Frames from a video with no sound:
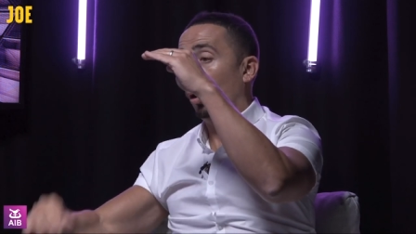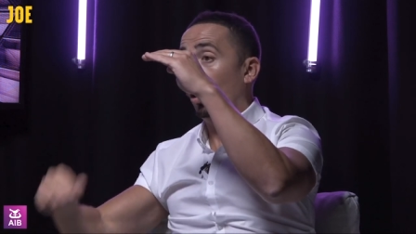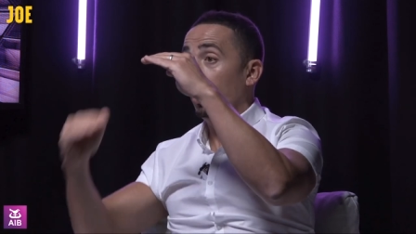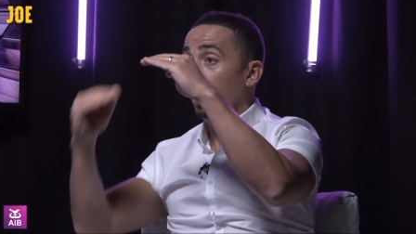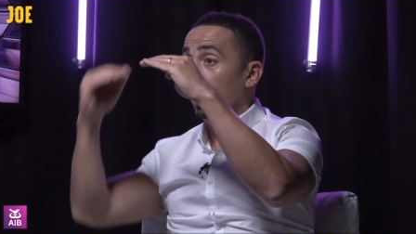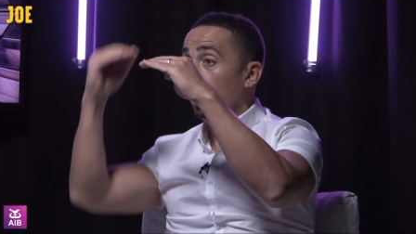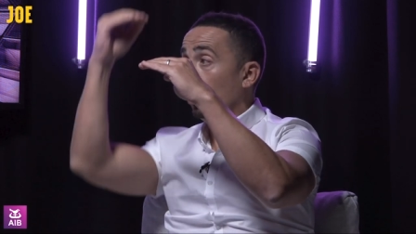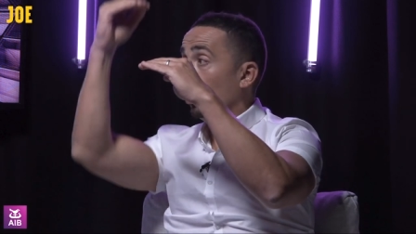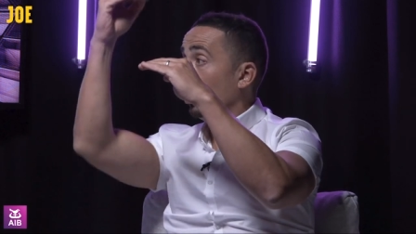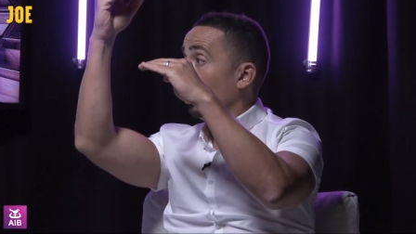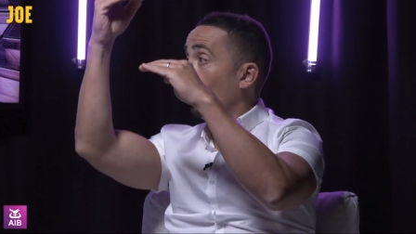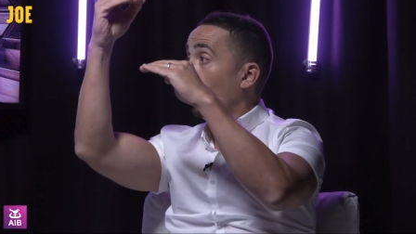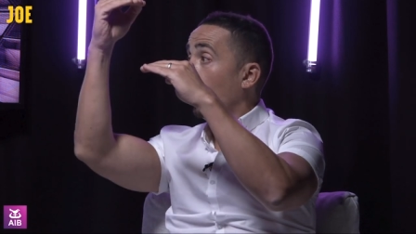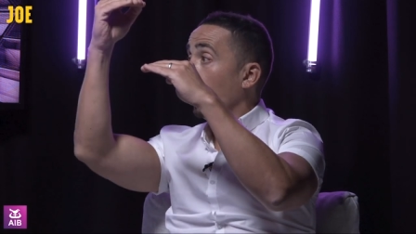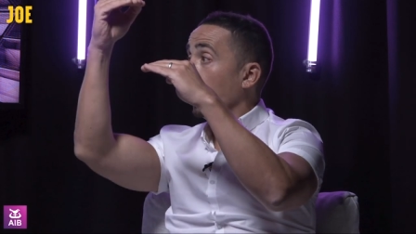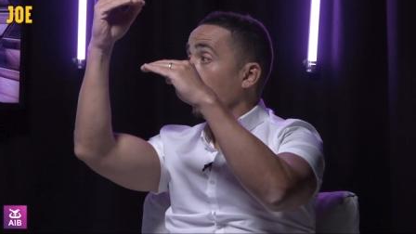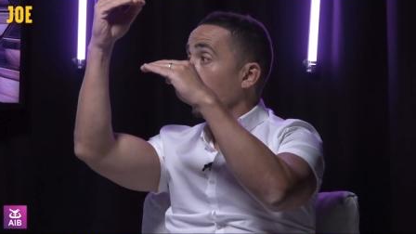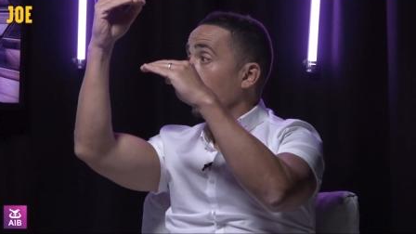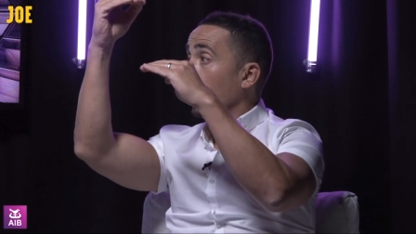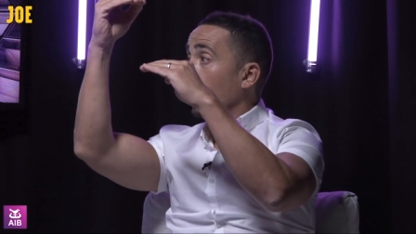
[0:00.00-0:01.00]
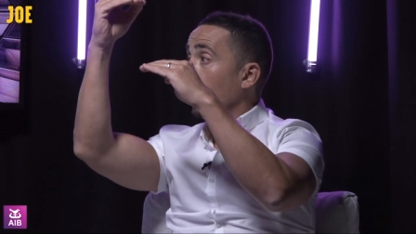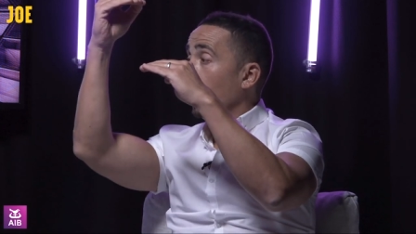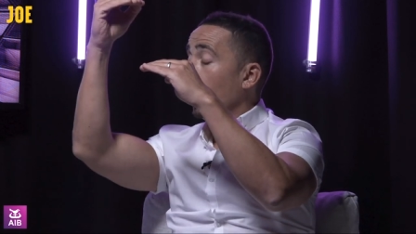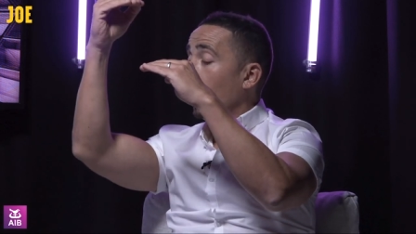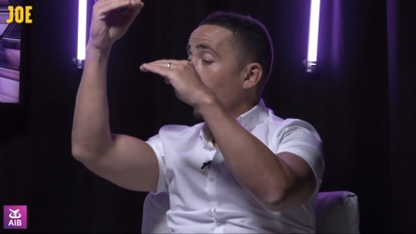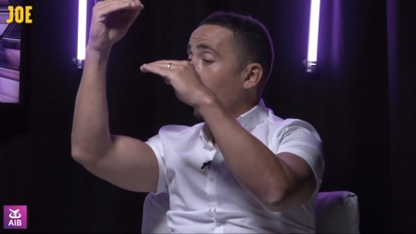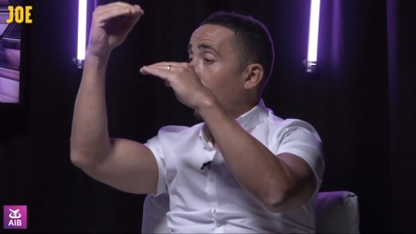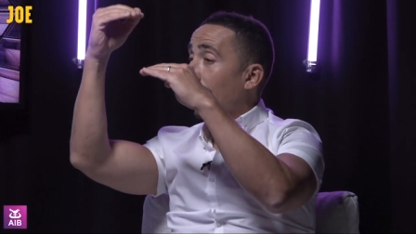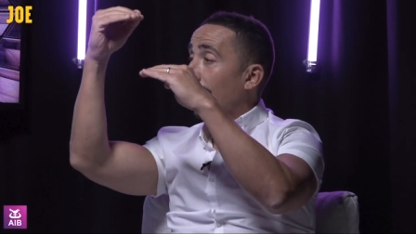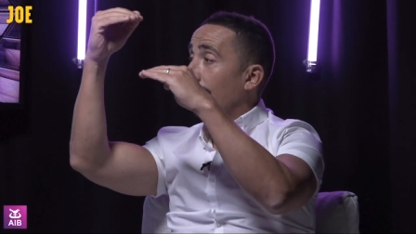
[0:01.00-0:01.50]
or you can go to Y.
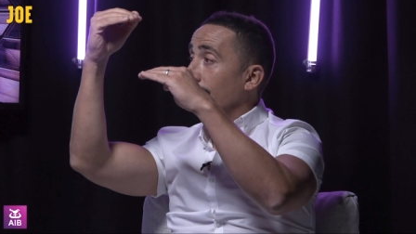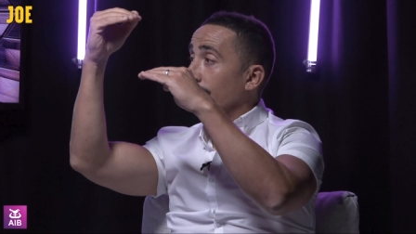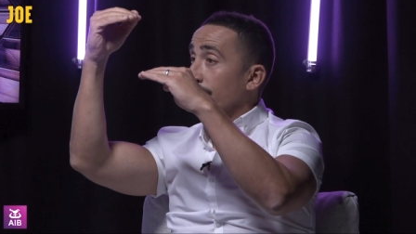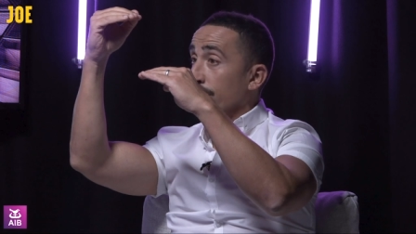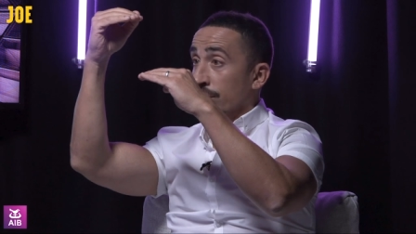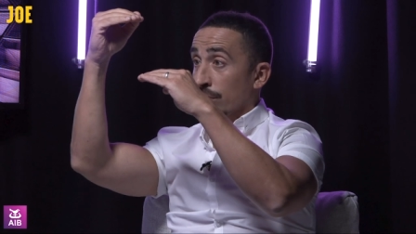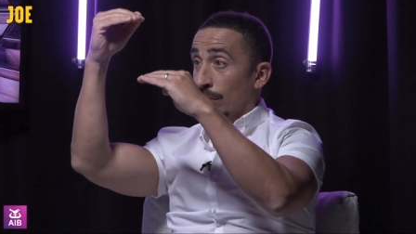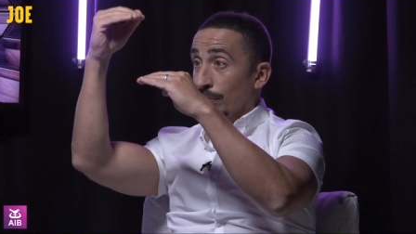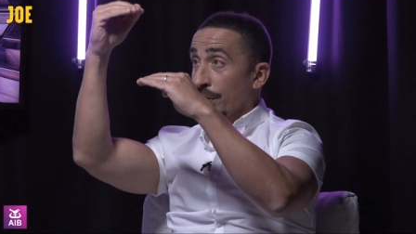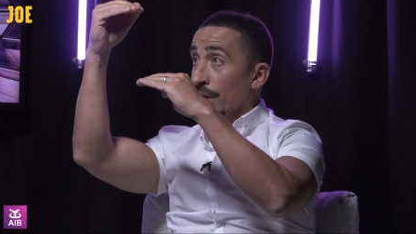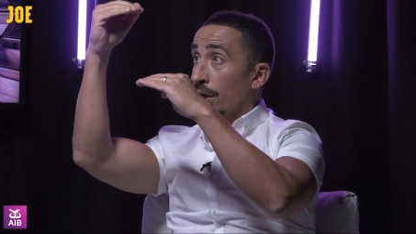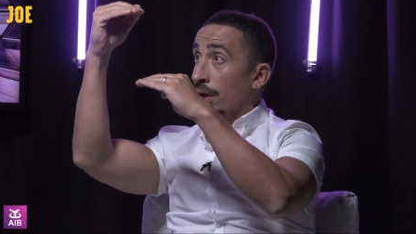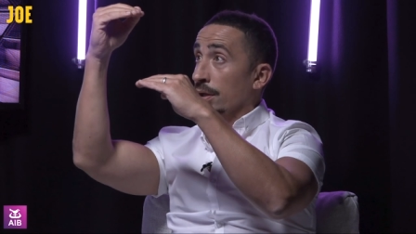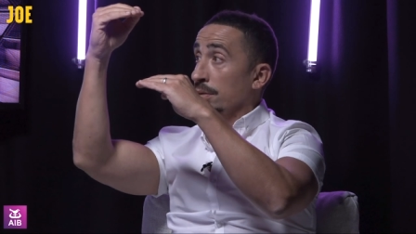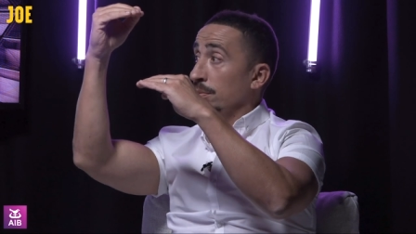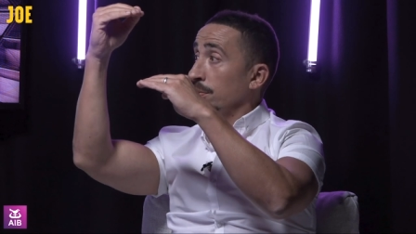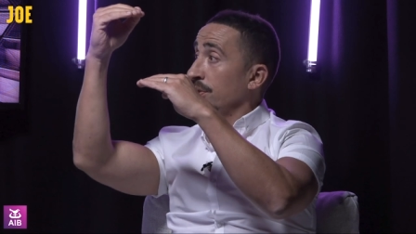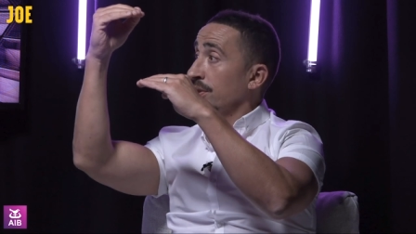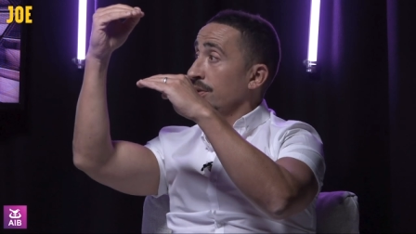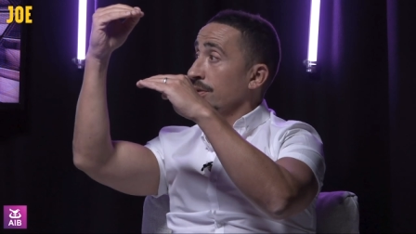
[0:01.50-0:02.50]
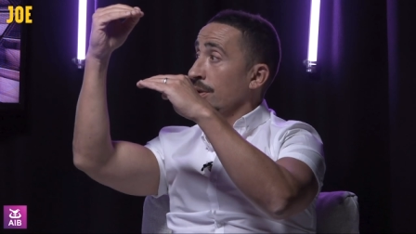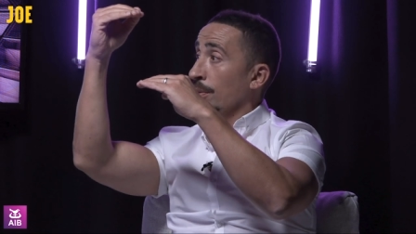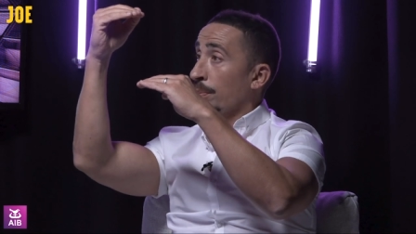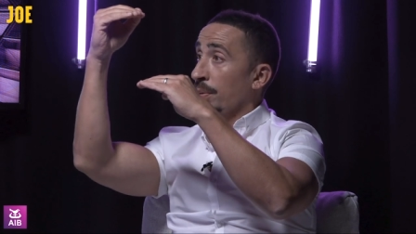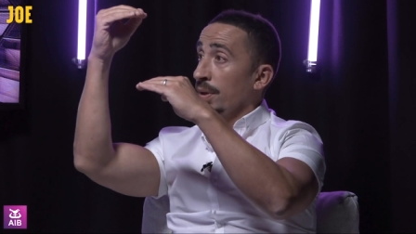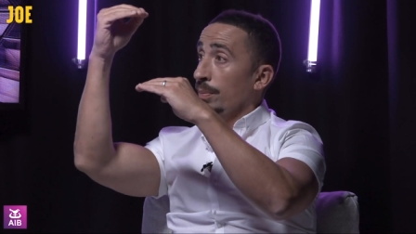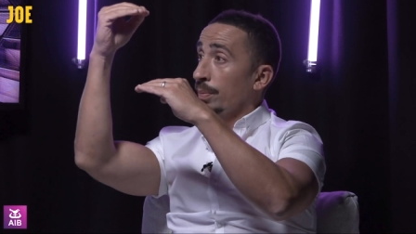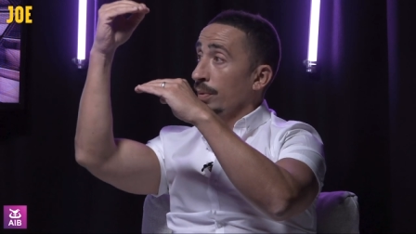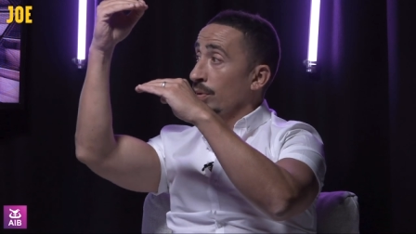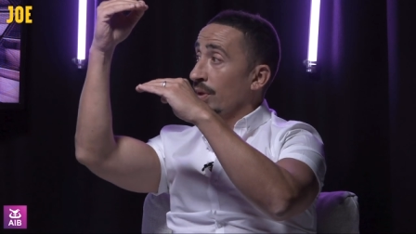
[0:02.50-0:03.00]
And sometimes the
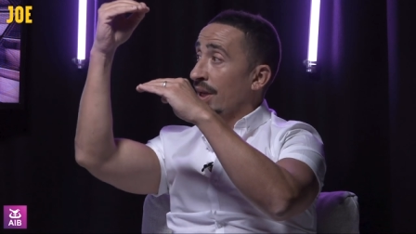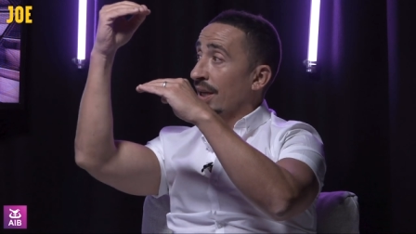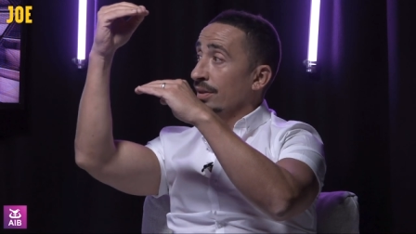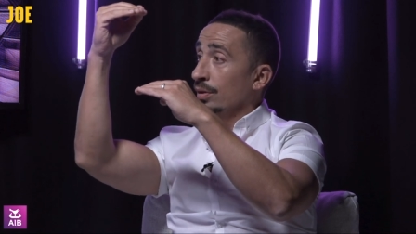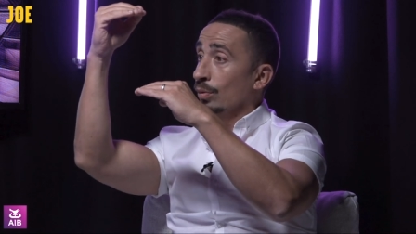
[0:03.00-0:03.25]
people who get